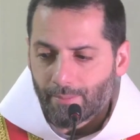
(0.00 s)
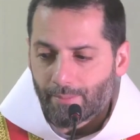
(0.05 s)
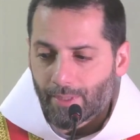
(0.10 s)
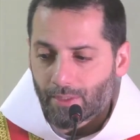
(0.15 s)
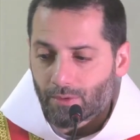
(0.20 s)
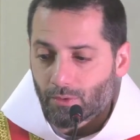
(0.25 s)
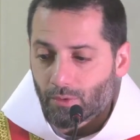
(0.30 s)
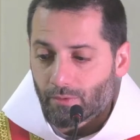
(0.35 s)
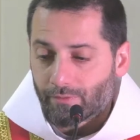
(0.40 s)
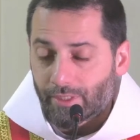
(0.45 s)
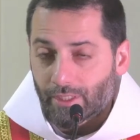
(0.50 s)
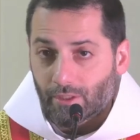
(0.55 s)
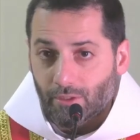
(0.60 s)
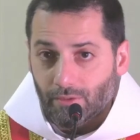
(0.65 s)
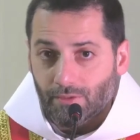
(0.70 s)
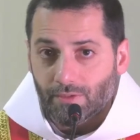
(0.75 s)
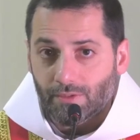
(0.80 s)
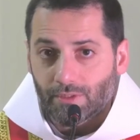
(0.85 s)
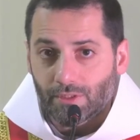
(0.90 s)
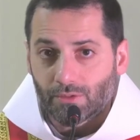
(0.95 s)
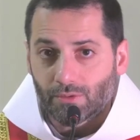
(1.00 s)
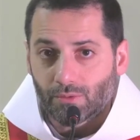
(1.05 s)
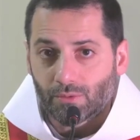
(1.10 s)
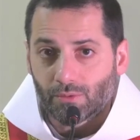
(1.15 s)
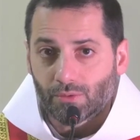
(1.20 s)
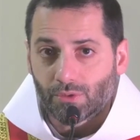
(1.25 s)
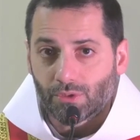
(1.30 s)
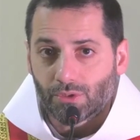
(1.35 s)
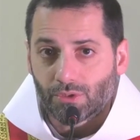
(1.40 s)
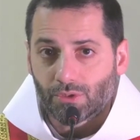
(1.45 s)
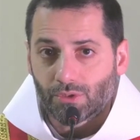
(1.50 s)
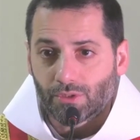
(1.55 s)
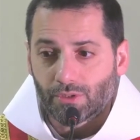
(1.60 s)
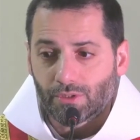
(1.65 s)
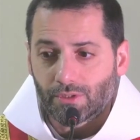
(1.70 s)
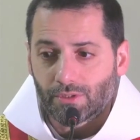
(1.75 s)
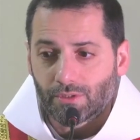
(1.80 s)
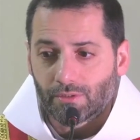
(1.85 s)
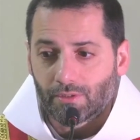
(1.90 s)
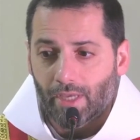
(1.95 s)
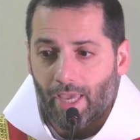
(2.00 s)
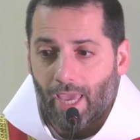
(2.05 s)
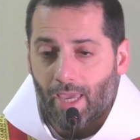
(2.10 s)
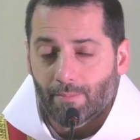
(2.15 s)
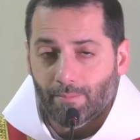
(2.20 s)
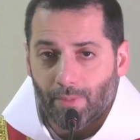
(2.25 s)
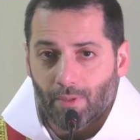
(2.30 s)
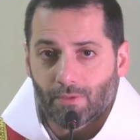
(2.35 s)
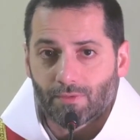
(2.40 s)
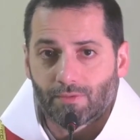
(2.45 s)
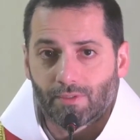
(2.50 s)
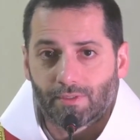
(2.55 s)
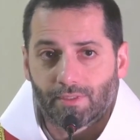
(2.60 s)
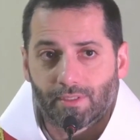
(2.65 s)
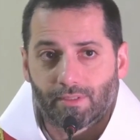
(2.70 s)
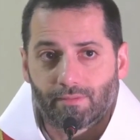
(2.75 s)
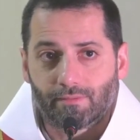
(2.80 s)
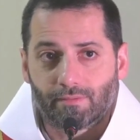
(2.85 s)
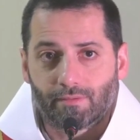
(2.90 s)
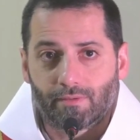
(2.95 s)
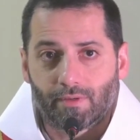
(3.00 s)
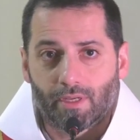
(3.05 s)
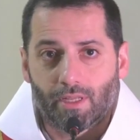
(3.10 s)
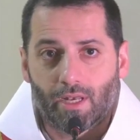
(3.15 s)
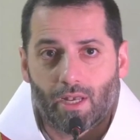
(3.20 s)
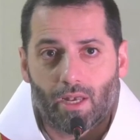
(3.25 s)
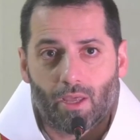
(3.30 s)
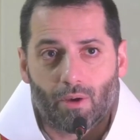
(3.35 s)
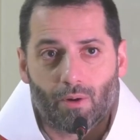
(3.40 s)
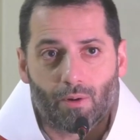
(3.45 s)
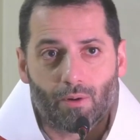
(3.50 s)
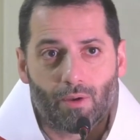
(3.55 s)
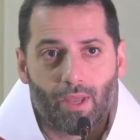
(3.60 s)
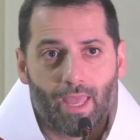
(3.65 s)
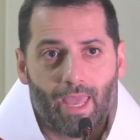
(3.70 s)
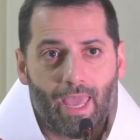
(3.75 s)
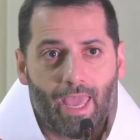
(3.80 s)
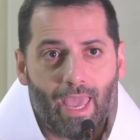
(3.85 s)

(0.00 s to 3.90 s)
but over constitution, a positive law,